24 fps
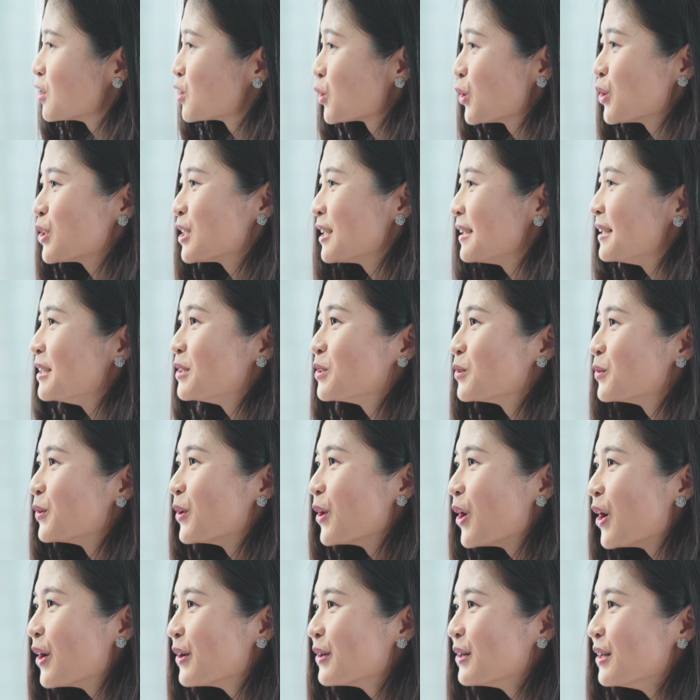certainly do
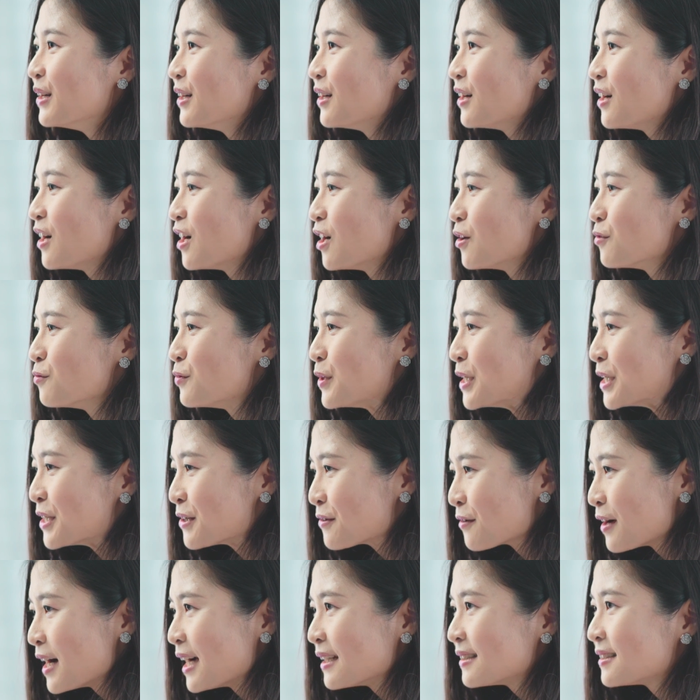not
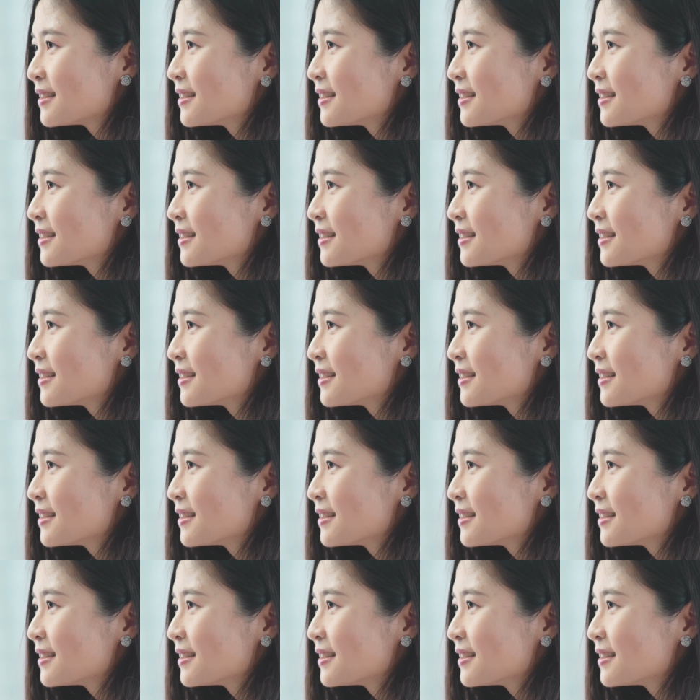regret